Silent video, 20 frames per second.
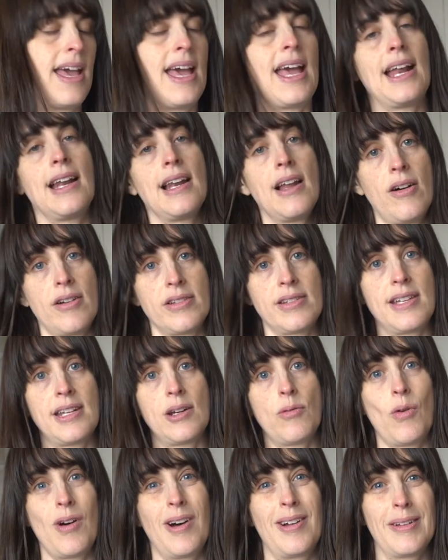it lasted
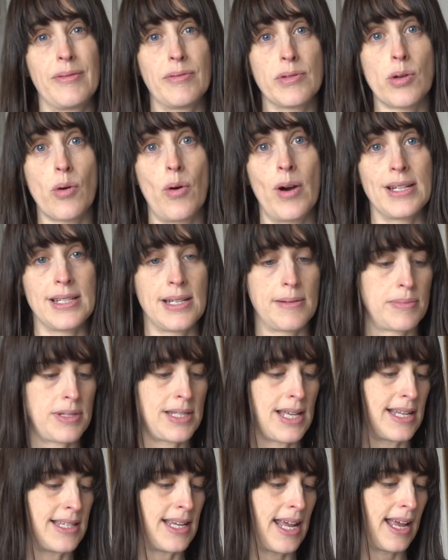a while and it was quite
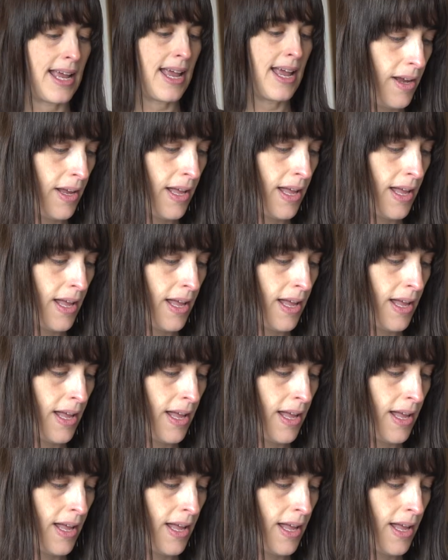upsetting.